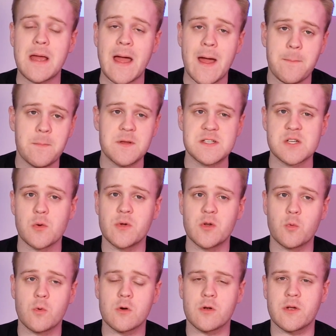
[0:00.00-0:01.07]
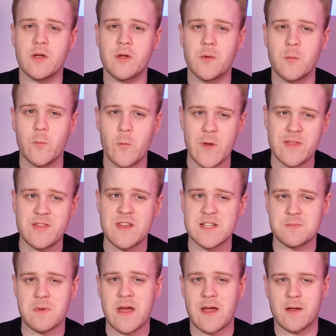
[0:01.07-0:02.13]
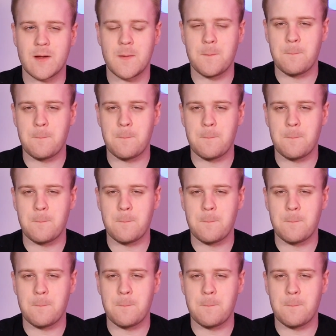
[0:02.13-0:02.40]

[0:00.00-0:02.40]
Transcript: app is going to work with this Mac.